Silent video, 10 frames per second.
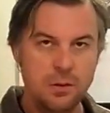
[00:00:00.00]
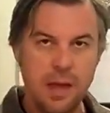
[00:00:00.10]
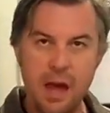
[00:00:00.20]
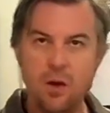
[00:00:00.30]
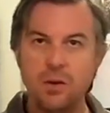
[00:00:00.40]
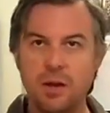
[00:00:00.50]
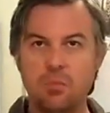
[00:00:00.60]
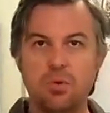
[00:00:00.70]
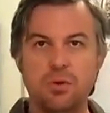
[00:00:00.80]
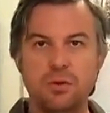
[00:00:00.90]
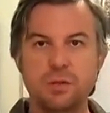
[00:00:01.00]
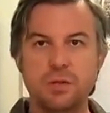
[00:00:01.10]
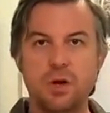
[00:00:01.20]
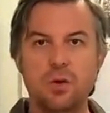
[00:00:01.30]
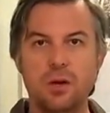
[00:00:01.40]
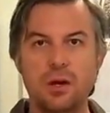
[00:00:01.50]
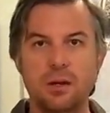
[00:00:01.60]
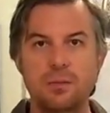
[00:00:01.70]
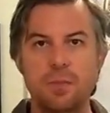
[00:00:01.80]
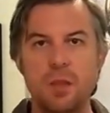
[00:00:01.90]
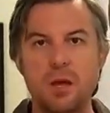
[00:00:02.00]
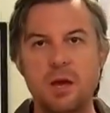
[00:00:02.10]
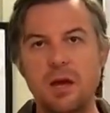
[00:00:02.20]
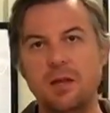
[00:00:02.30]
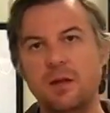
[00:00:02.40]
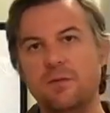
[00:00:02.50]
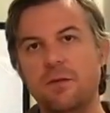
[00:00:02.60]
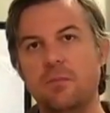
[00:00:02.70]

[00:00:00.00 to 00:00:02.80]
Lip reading: how can I produce a tone on it? And then from